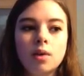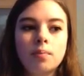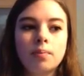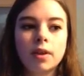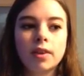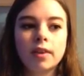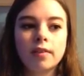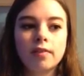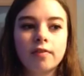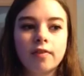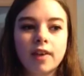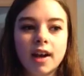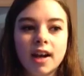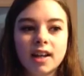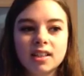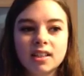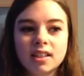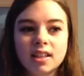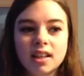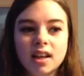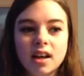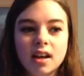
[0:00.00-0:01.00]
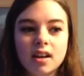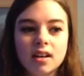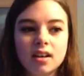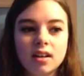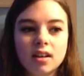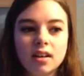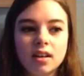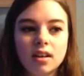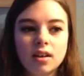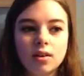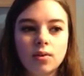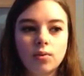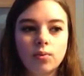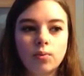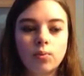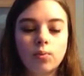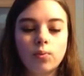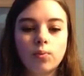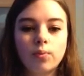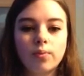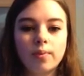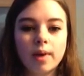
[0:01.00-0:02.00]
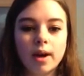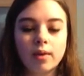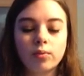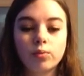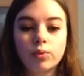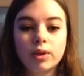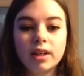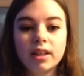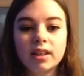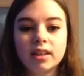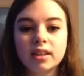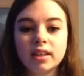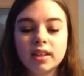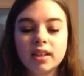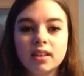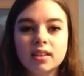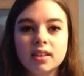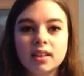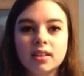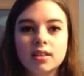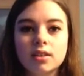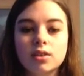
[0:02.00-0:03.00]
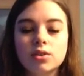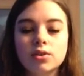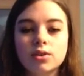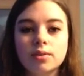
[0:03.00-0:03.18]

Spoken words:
but the fact that we think that